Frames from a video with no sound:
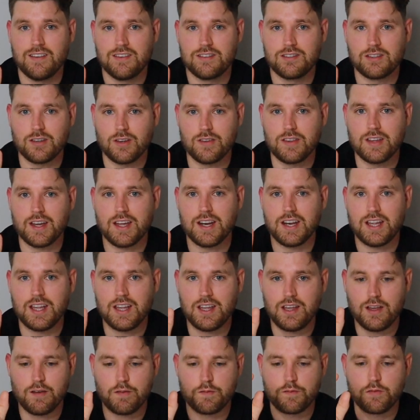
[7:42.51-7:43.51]
so that
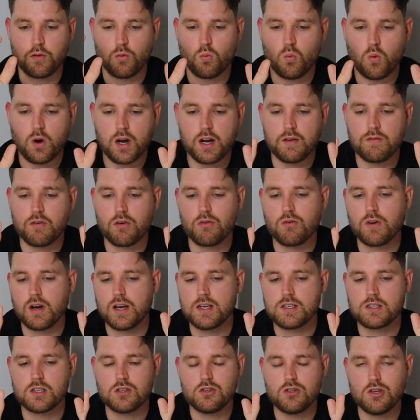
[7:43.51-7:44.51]
if for whatever
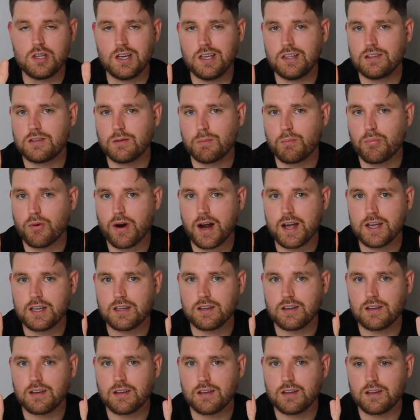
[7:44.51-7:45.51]
reason you need to
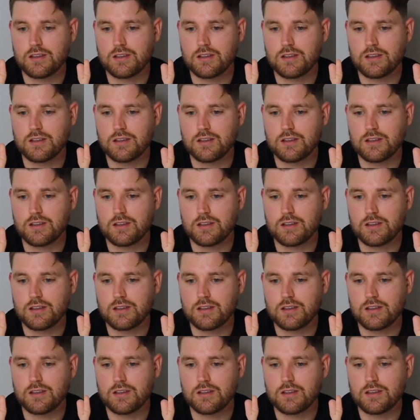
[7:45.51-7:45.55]
brake,